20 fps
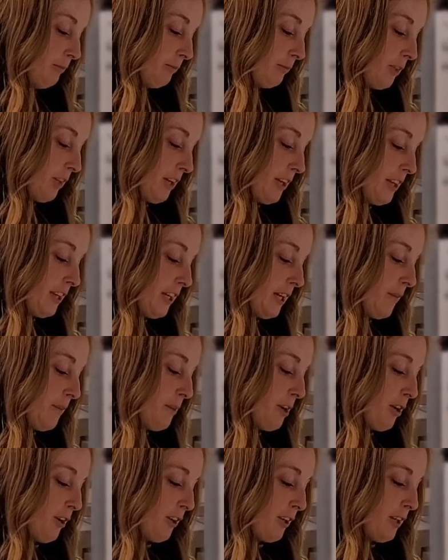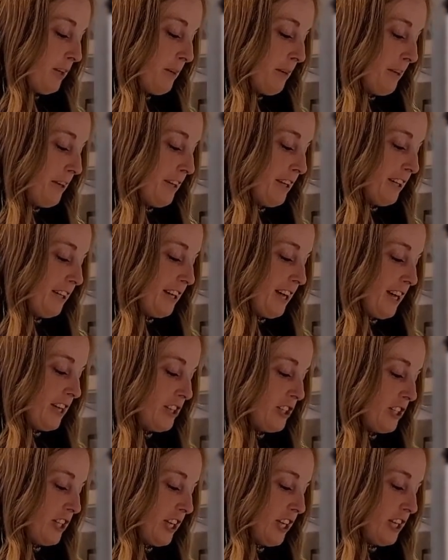I think I'm talking about it in an
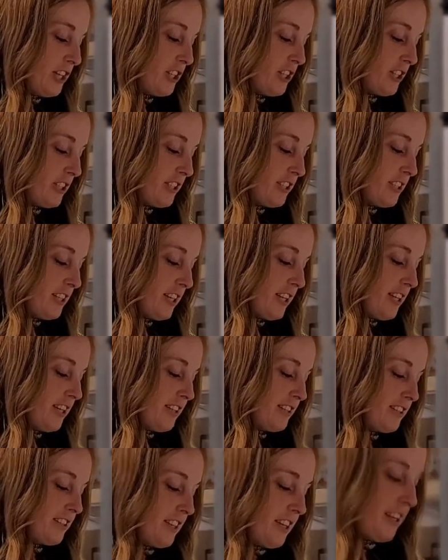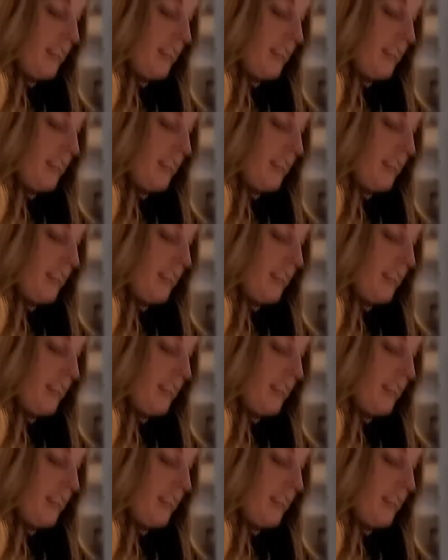education stance, and I